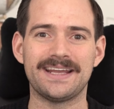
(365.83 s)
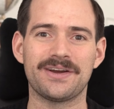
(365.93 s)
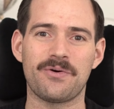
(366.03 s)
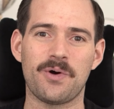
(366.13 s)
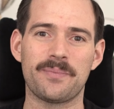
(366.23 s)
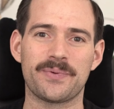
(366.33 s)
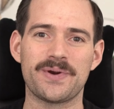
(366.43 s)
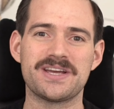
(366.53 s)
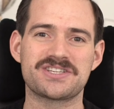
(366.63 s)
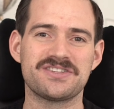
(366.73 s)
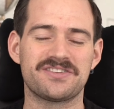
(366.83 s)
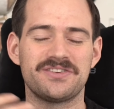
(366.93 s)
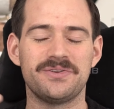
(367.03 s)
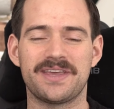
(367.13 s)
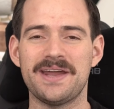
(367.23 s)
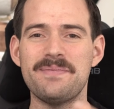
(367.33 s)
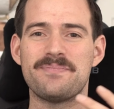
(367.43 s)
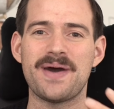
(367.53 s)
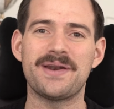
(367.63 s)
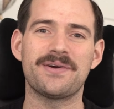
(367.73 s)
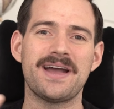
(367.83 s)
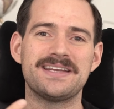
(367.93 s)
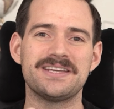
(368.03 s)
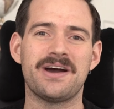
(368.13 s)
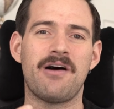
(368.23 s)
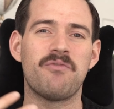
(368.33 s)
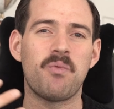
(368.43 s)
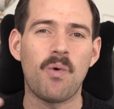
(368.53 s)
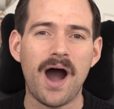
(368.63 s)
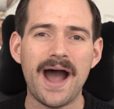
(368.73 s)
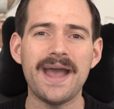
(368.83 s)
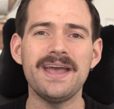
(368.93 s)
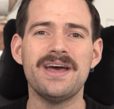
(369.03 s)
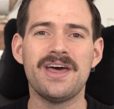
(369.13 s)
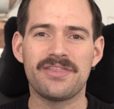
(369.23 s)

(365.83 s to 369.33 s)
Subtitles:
in a corporation so you get a better idea of why